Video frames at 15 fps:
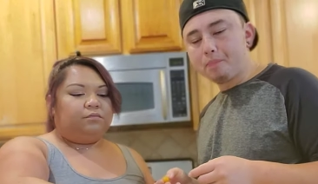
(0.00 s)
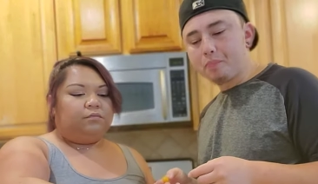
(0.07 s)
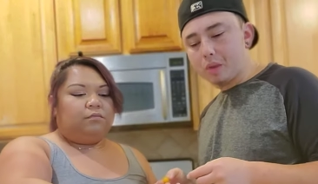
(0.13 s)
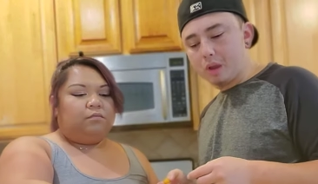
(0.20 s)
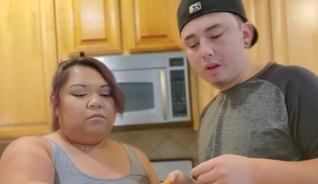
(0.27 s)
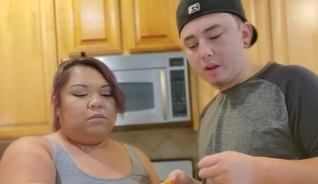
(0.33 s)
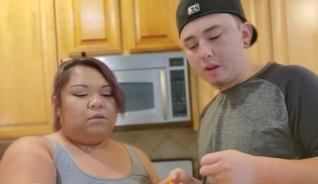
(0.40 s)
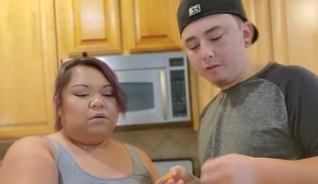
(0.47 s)

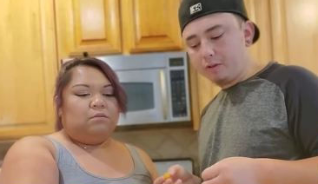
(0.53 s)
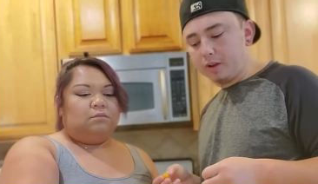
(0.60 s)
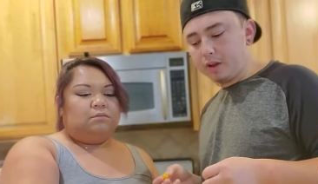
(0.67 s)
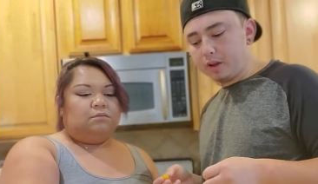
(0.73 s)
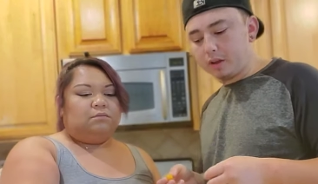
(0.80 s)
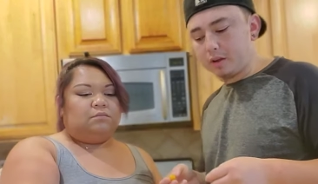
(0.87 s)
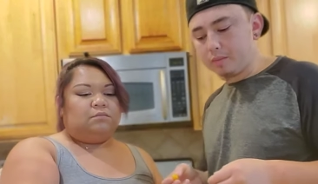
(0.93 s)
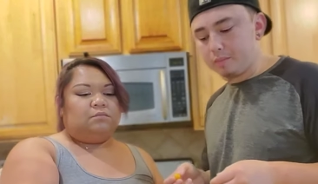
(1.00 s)
Speaker 1: It definitely
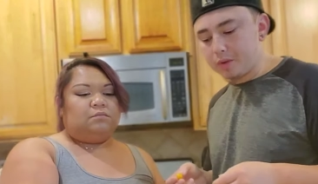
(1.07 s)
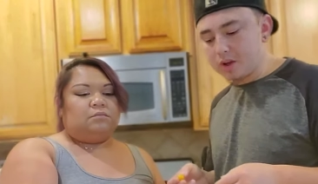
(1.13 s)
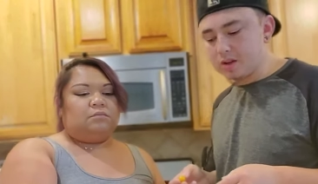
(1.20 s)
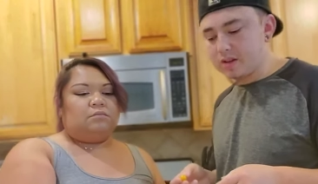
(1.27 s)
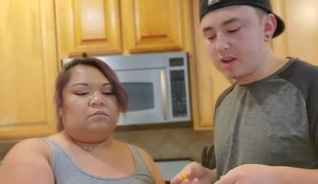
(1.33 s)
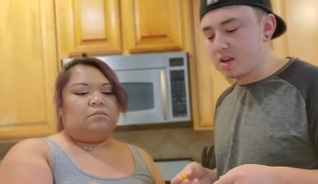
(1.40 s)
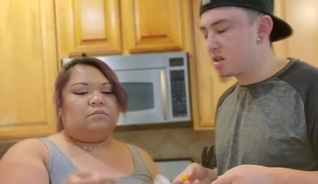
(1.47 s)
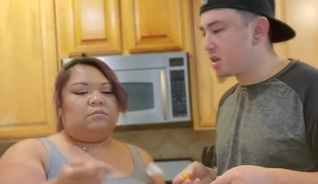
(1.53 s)
can
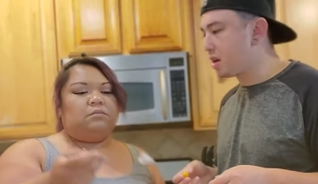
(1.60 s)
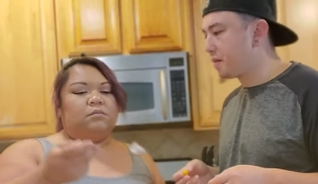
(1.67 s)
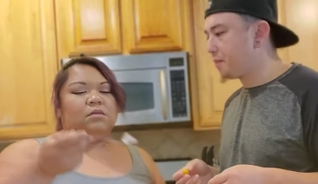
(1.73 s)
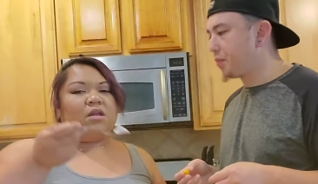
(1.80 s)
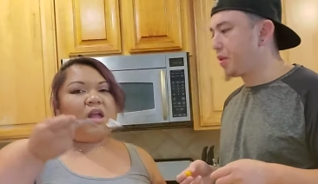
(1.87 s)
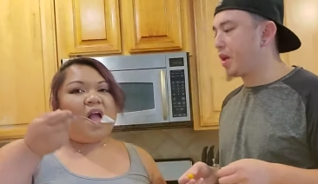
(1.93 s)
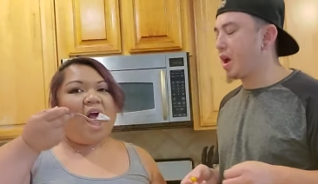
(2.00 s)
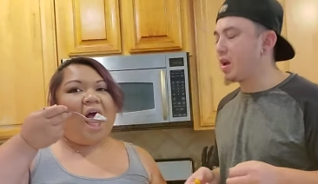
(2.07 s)
taste that.
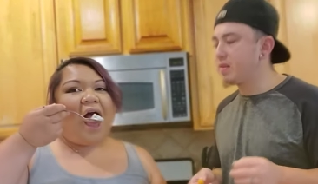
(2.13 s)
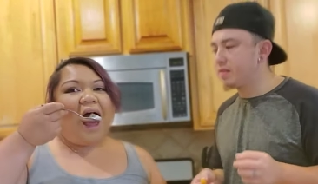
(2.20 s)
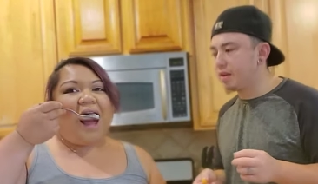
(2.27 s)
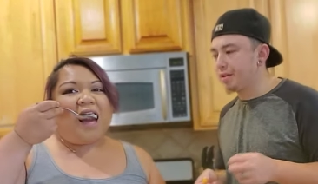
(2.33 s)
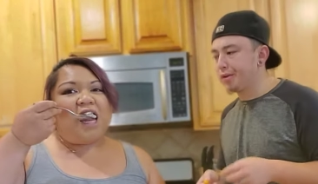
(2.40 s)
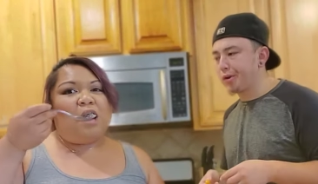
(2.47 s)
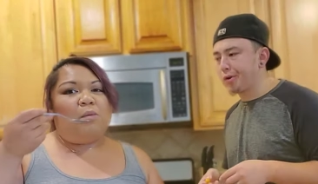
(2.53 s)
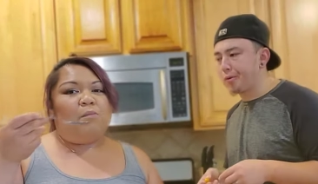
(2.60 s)
It has that
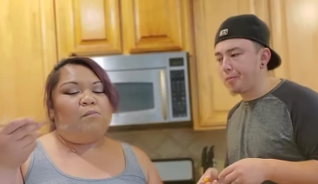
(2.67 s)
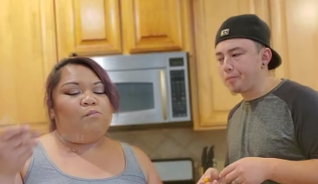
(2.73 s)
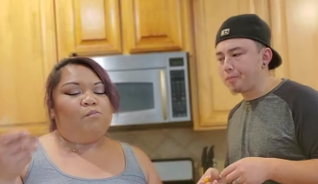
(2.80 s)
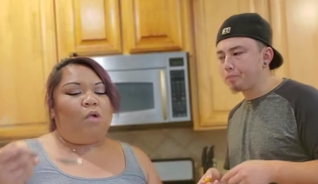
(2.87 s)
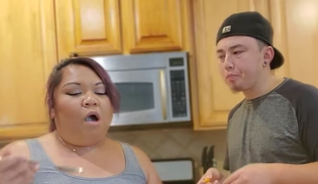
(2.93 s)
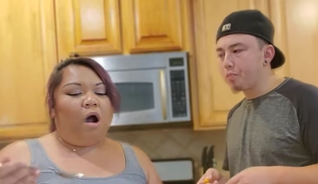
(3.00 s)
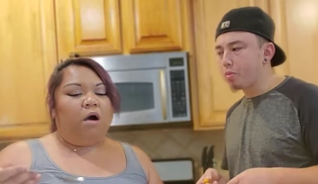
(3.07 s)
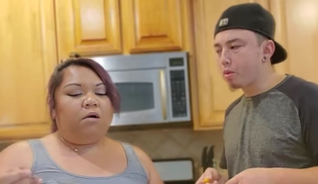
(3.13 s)
like
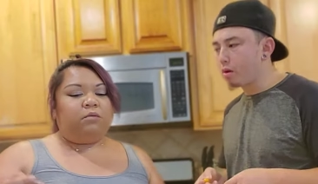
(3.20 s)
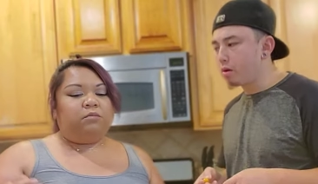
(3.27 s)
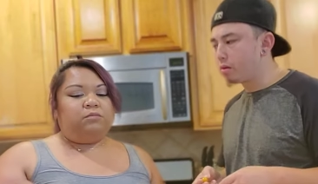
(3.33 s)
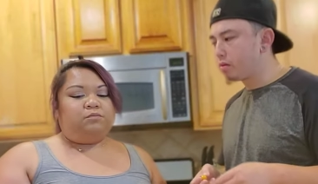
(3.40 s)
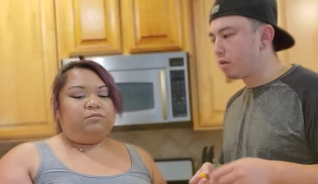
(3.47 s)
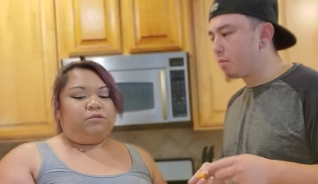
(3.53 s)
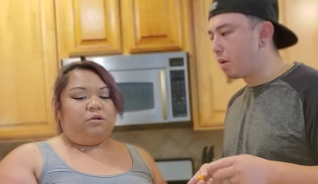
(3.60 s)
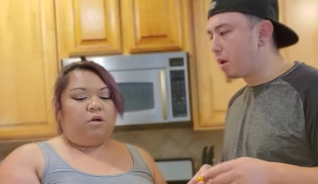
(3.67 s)

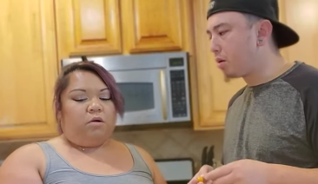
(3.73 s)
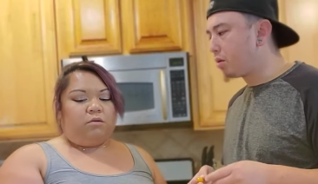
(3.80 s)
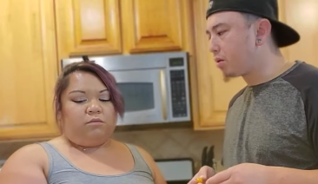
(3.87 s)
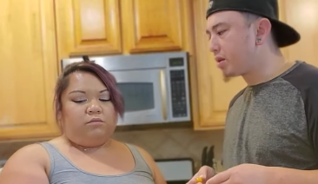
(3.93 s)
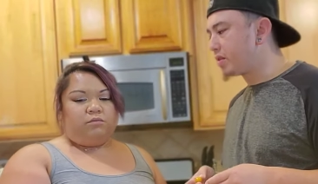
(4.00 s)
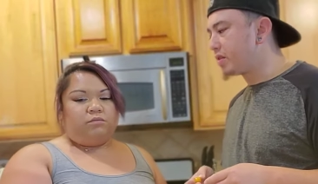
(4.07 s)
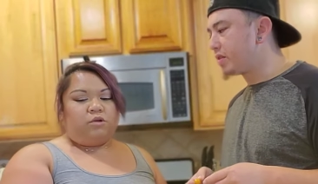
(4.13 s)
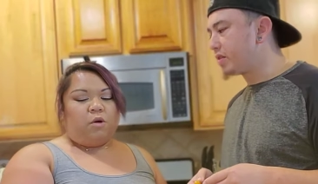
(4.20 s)
tomato
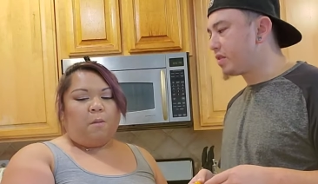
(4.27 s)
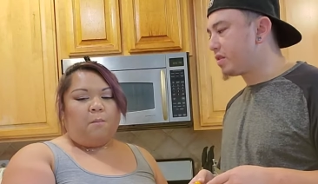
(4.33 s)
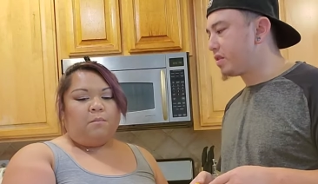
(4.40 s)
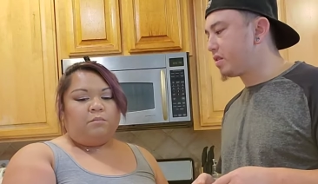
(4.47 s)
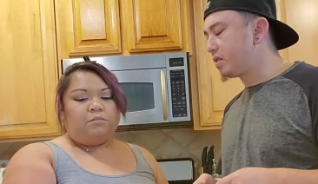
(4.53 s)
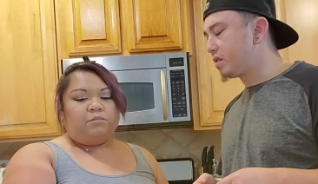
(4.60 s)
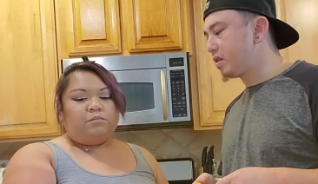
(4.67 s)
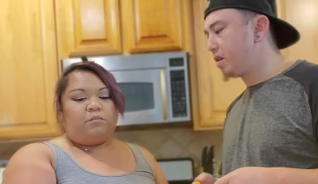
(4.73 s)

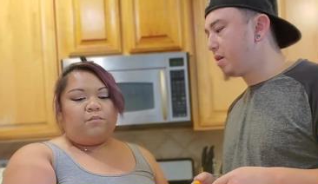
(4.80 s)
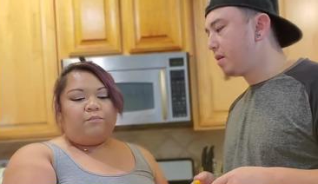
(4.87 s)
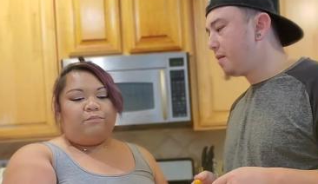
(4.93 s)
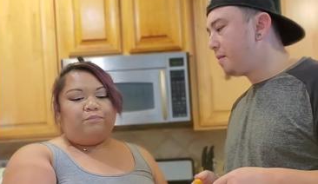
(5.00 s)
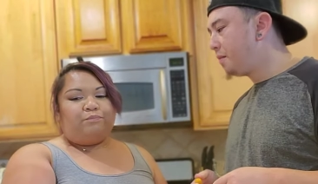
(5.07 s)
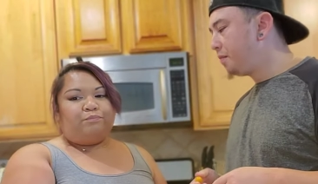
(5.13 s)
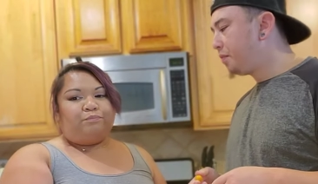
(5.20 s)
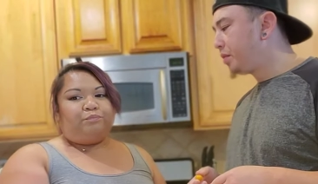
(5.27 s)
consistency,
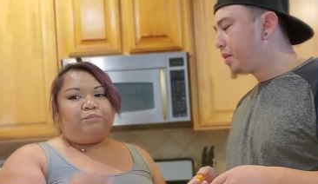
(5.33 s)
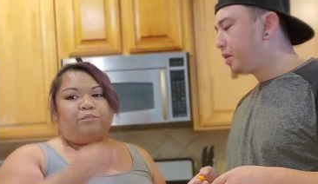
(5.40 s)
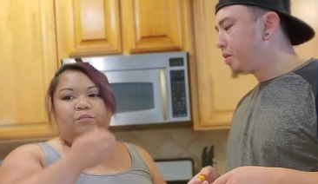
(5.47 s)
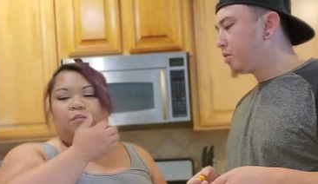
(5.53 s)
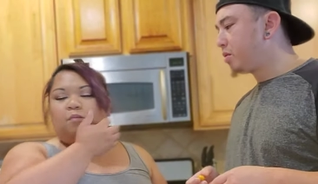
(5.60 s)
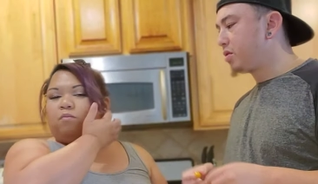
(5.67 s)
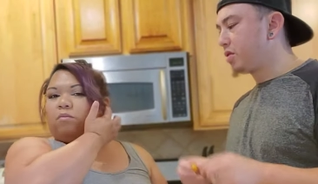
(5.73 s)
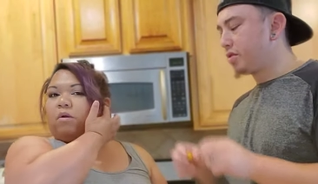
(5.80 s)

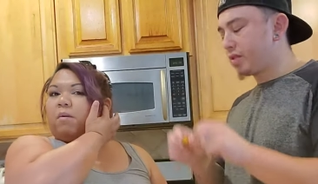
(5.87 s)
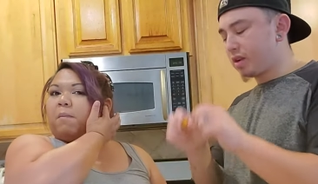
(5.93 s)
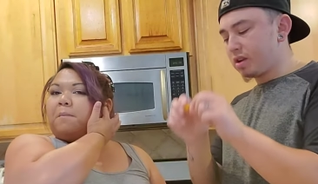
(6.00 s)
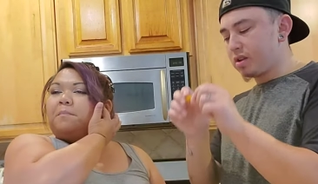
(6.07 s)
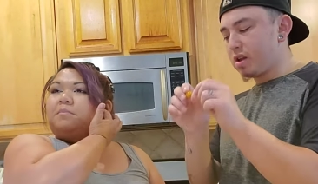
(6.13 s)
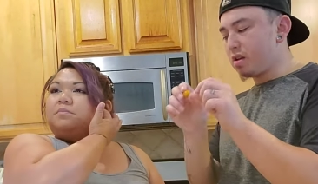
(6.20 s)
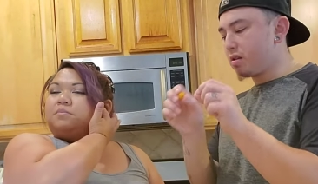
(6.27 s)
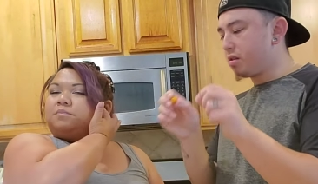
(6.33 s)
whereas there's like
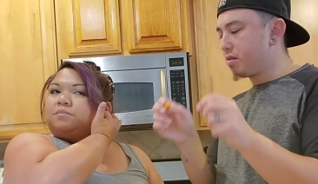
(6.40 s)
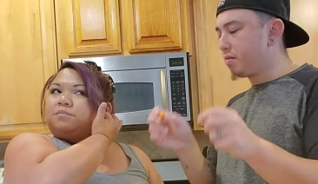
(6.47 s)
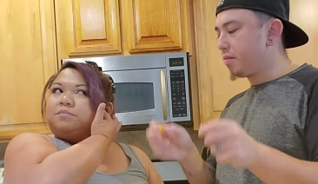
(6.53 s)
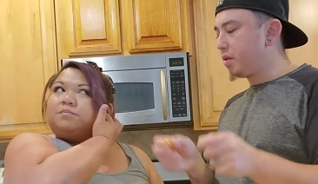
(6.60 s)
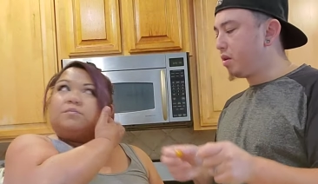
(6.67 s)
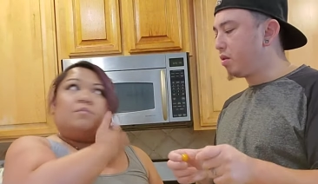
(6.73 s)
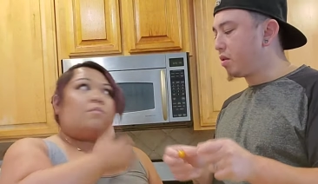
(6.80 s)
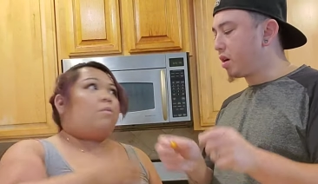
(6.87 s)
that you
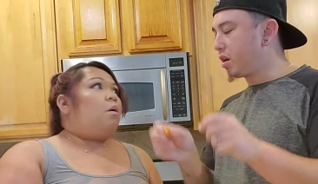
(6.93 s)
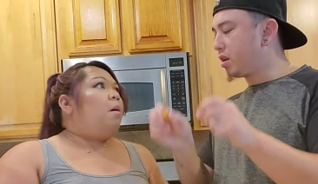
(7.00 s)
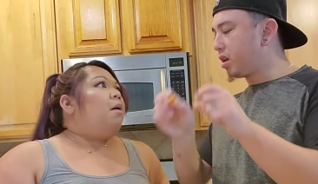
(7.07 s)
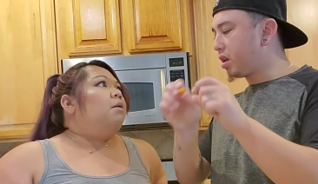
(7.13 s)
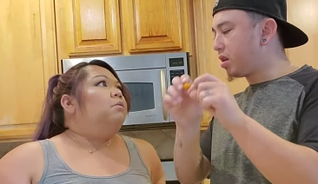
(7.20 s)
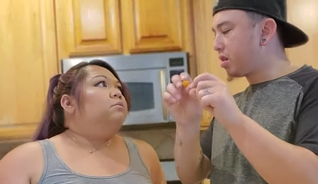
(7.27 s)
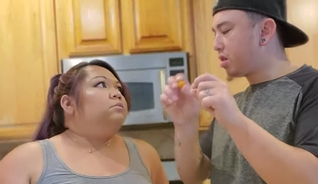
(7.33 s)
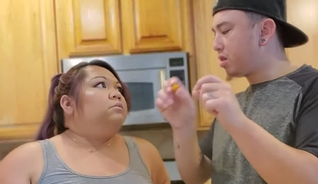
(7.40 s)
know kind of like